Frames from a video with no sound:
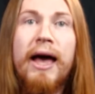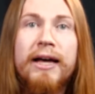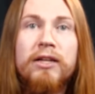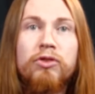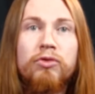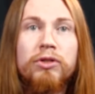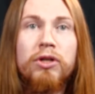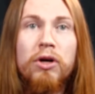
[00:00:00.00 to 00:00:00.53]

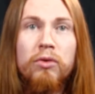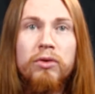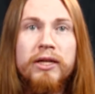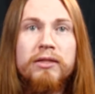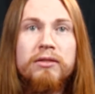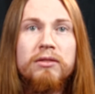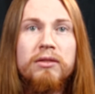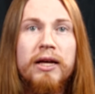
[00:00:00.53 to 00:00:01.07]
Extra
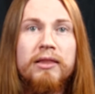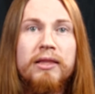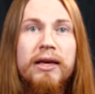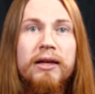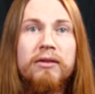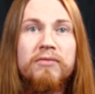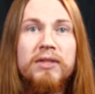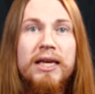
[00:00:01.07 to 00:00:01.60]
tokens at the
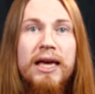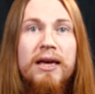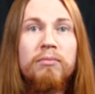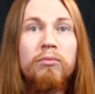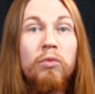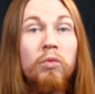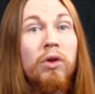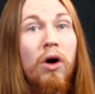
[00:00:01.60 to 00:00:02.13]
end of the
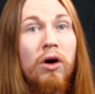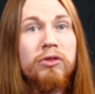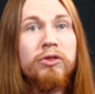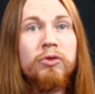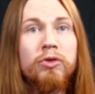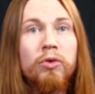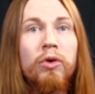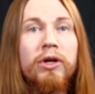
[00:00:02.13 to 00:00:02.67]
game will
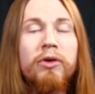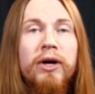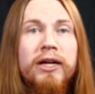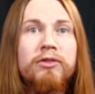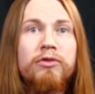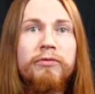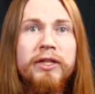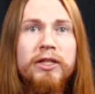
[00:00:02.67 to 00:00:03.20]
also score you
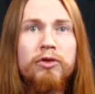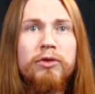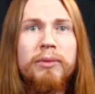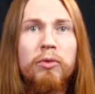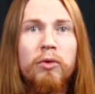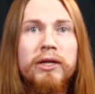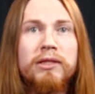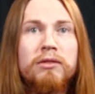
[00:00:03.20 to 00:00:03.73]
extra victory
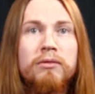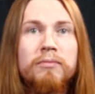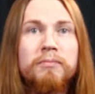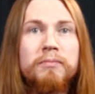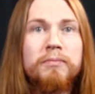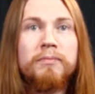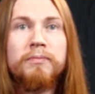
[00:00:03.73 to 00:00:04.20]
points.